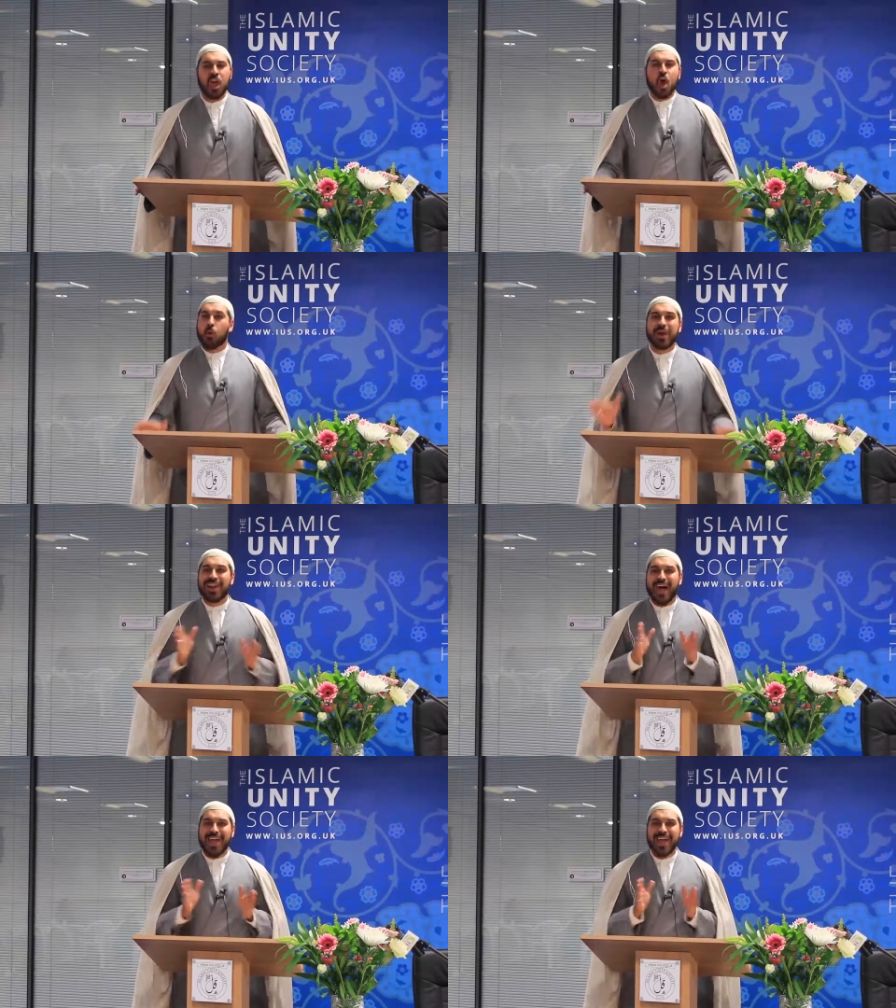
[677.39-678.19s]

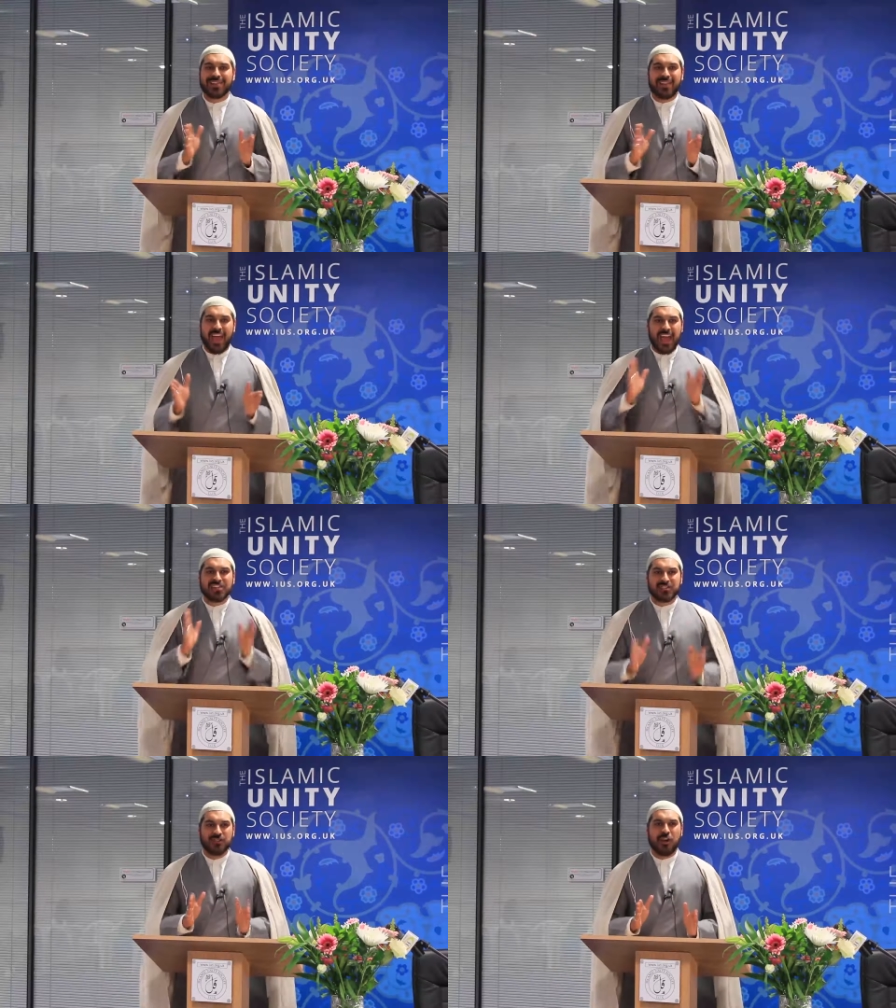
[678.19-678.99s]
Wilayat
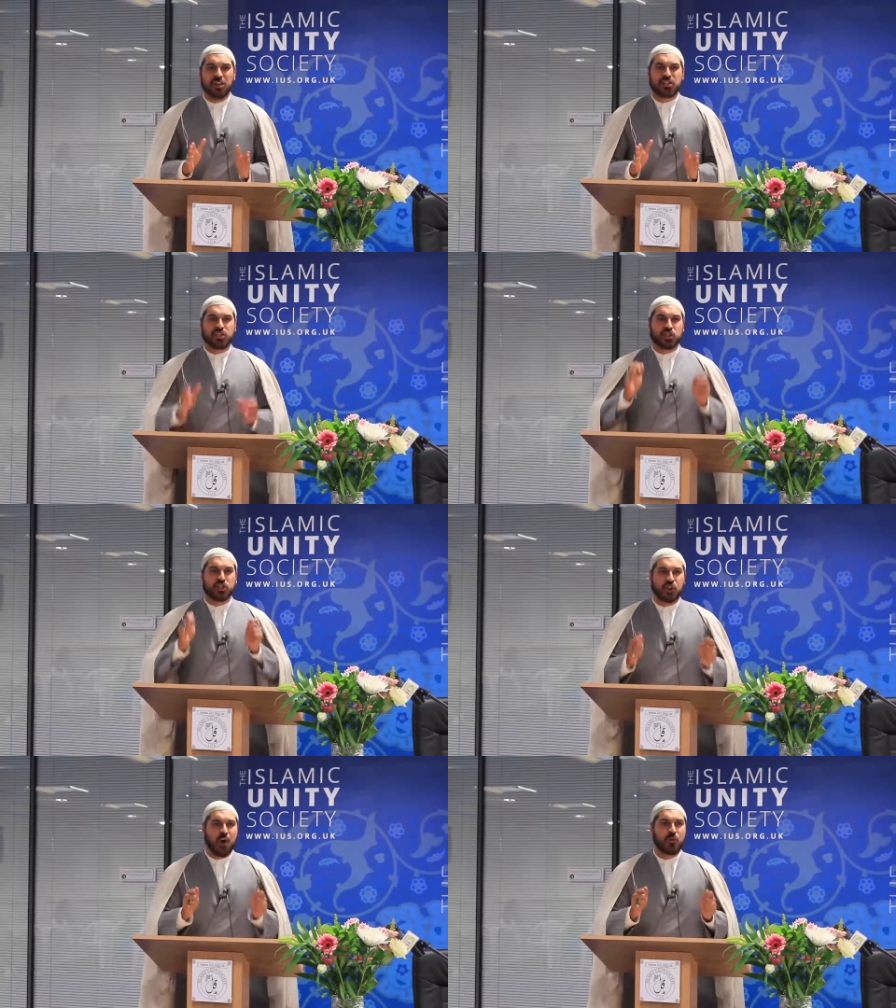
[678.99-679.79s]
is not
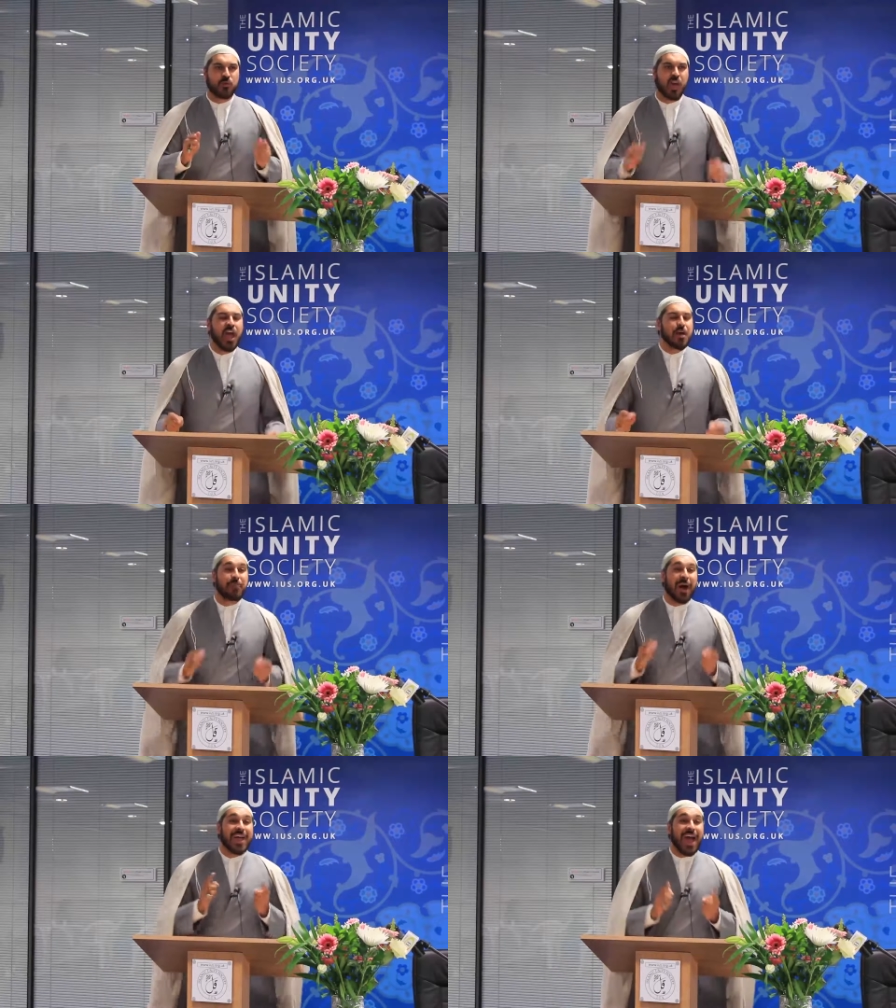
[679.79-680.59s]
shown
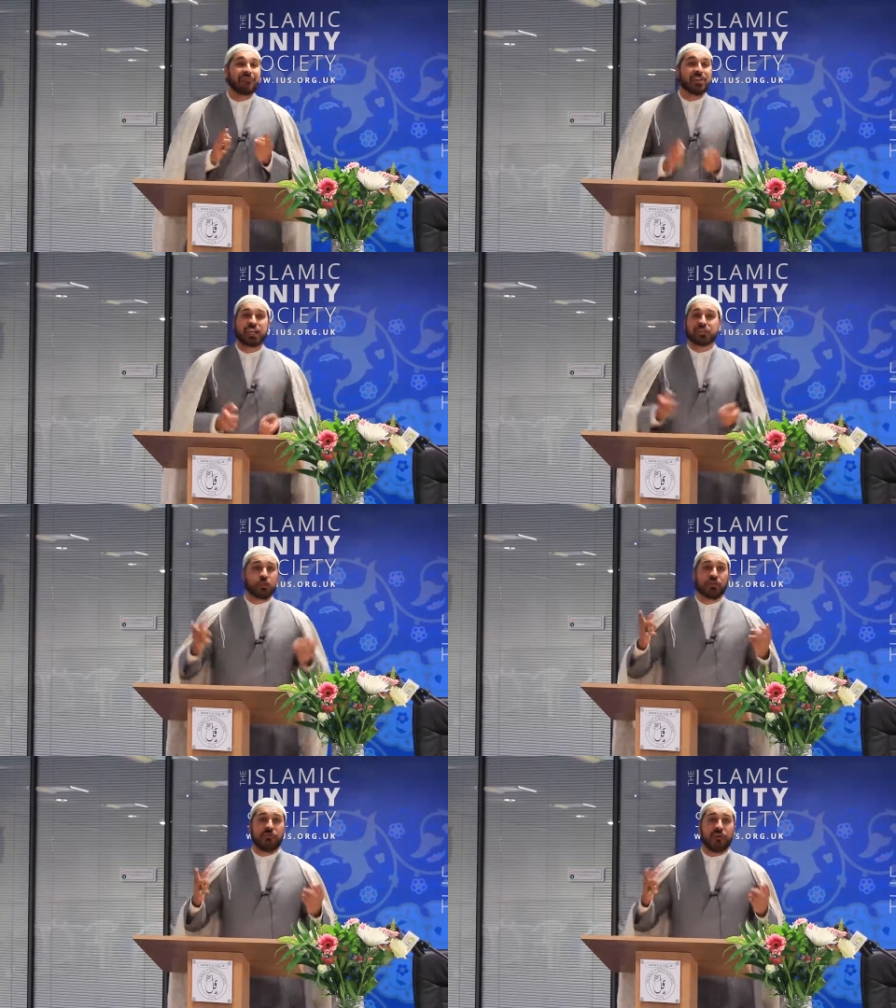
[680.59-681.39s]
by having a
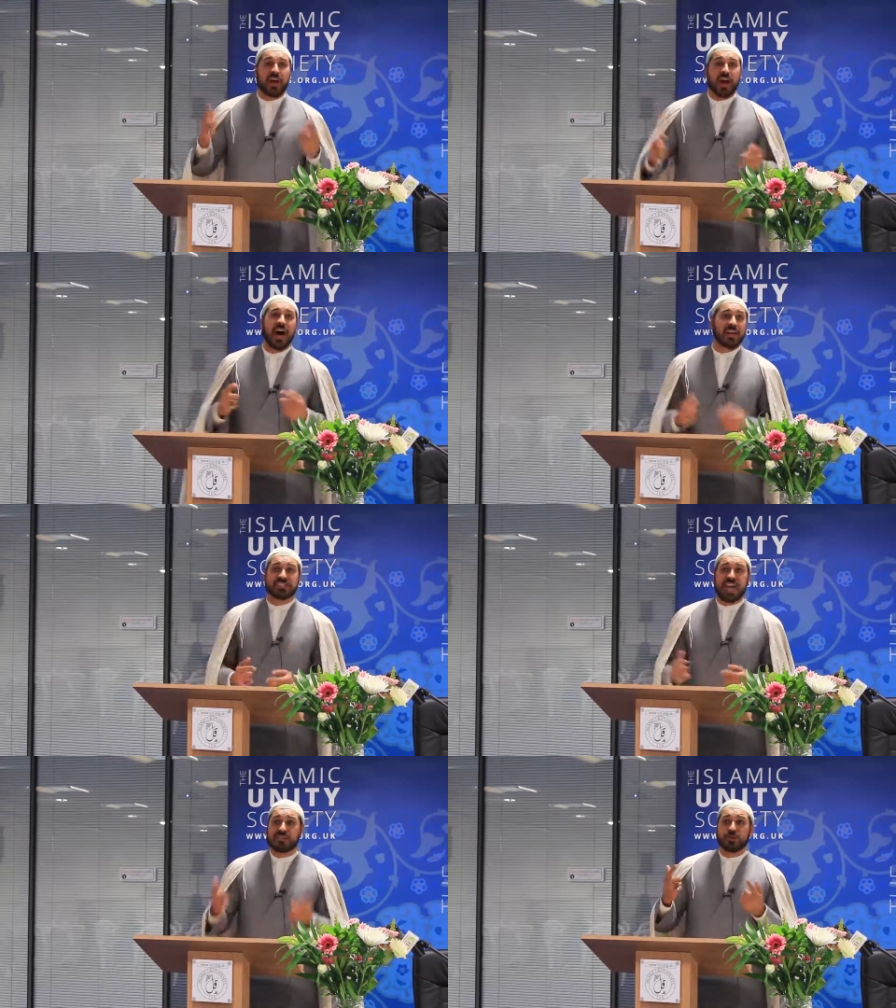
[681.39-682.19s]
zulfiqar
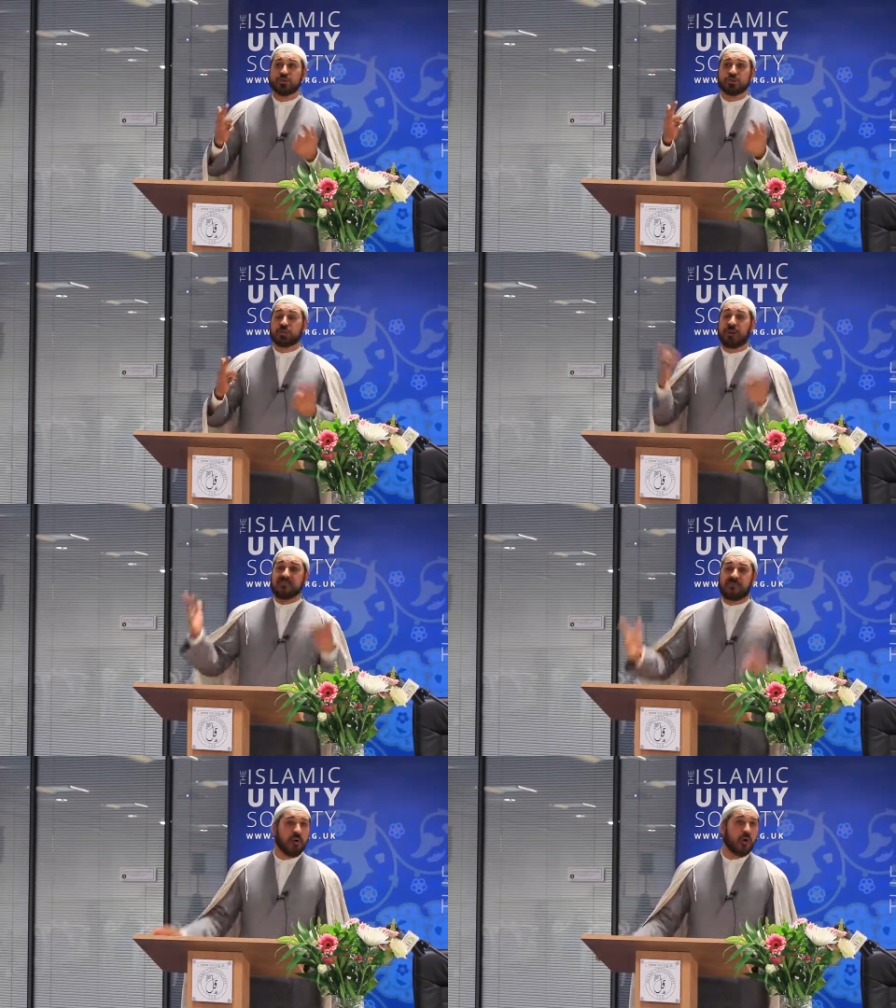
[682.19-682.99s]
tattooed to
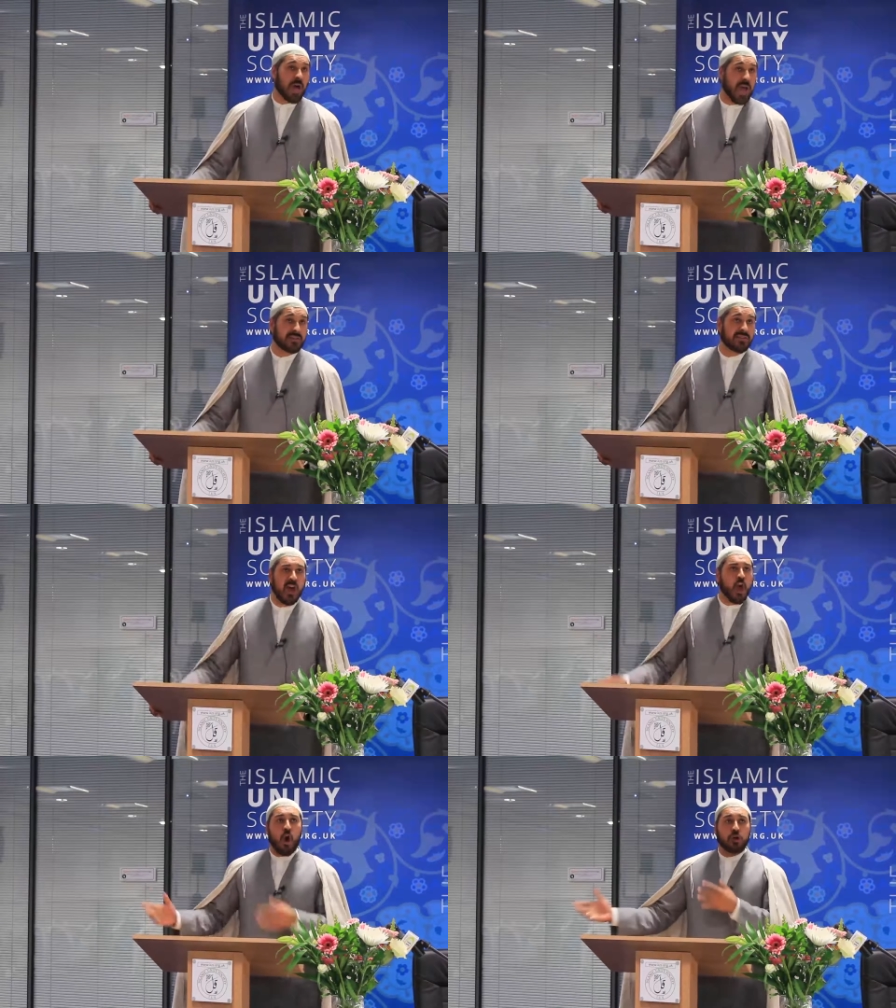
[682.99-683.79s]
my forehead,
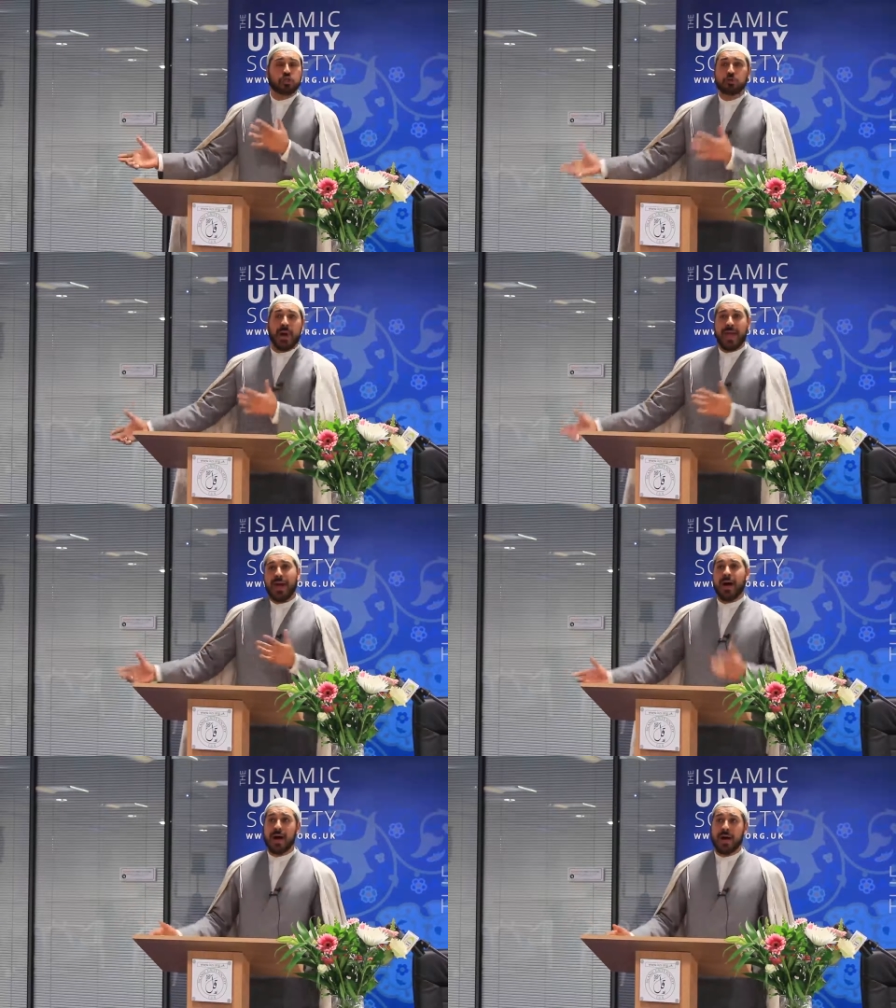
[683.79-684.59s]
or to my
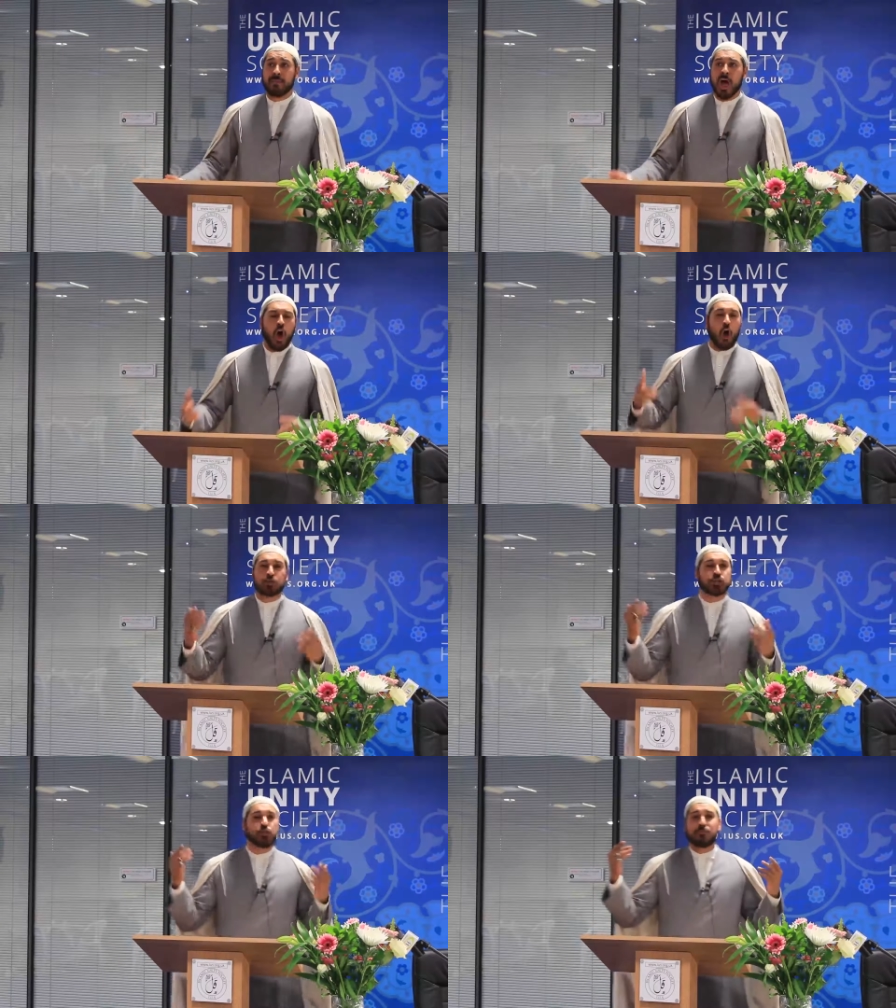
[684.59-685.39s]
arm,
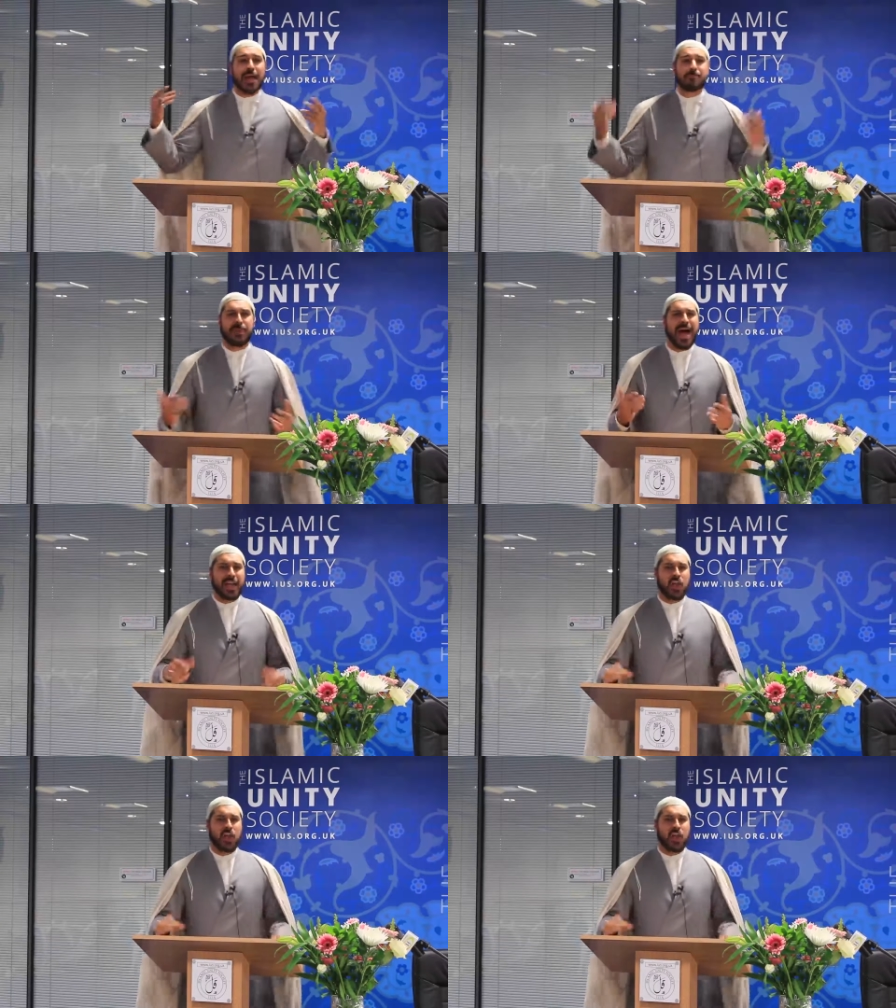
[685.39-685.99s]
or to my back,